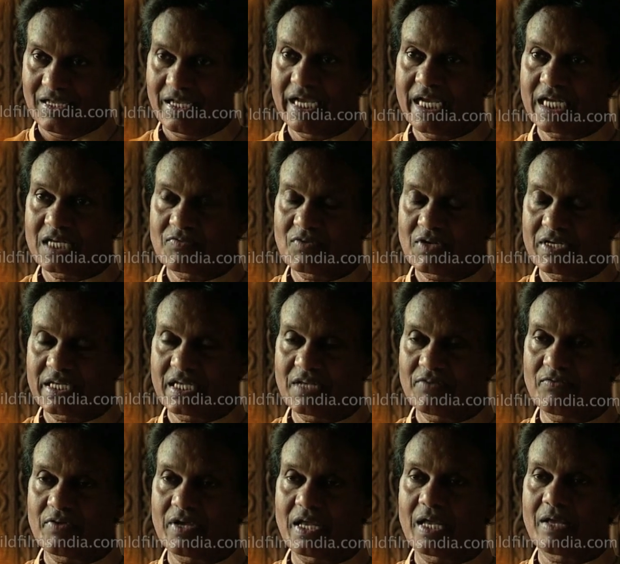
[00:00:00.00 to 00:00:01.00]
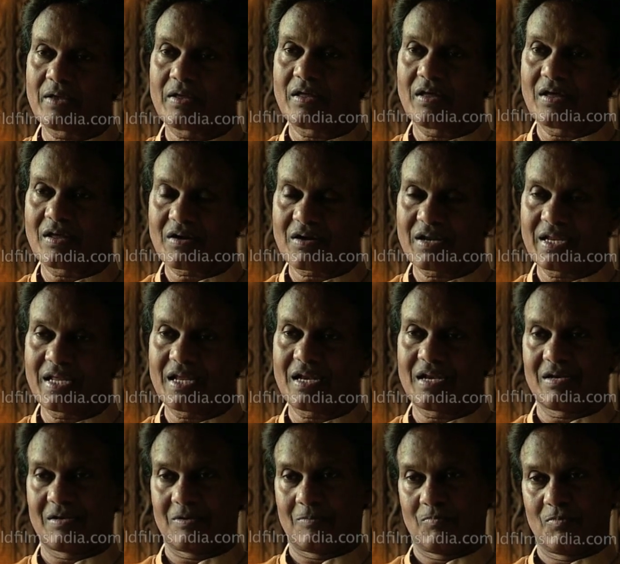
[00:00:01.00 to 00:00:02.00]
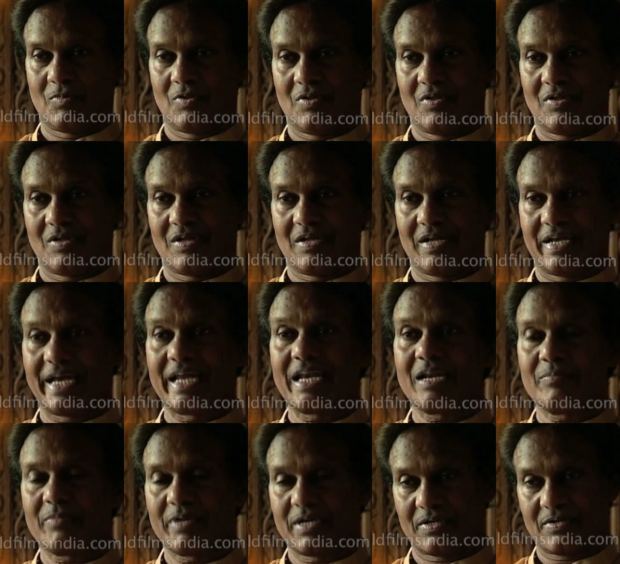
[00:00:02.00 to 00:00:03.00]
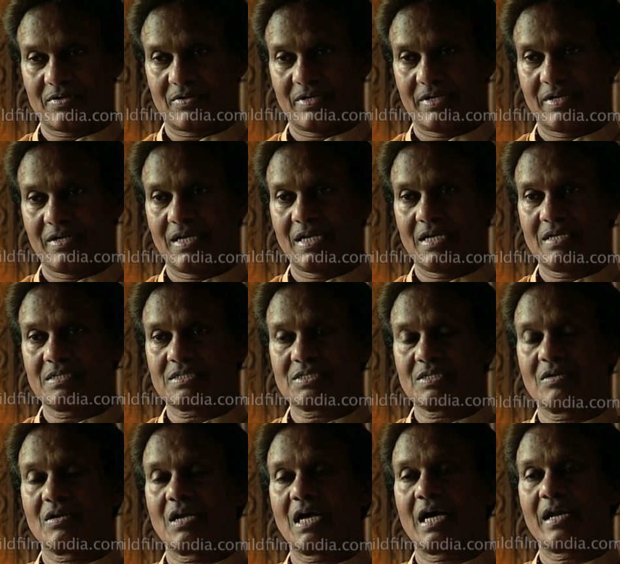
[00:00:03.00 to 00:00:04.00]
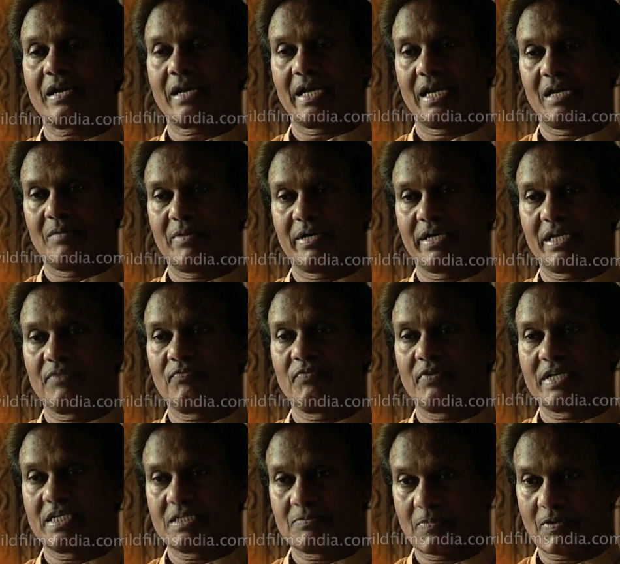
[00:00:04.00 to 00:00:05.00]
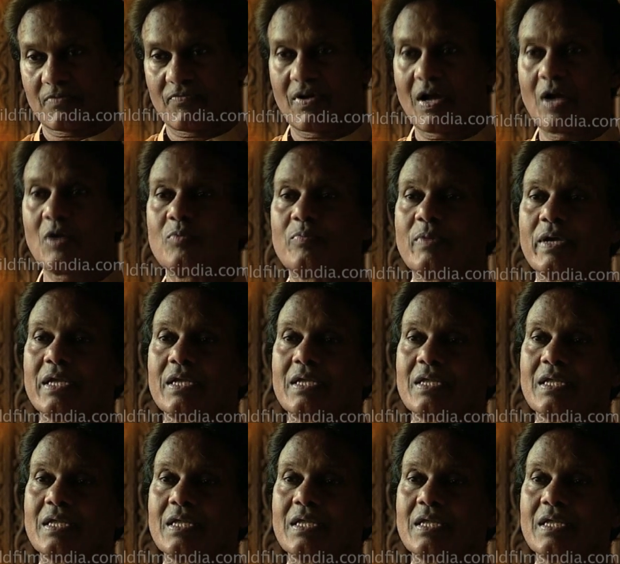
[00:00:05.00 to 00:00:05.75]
it will give a real element, real Sringara element if it is performed by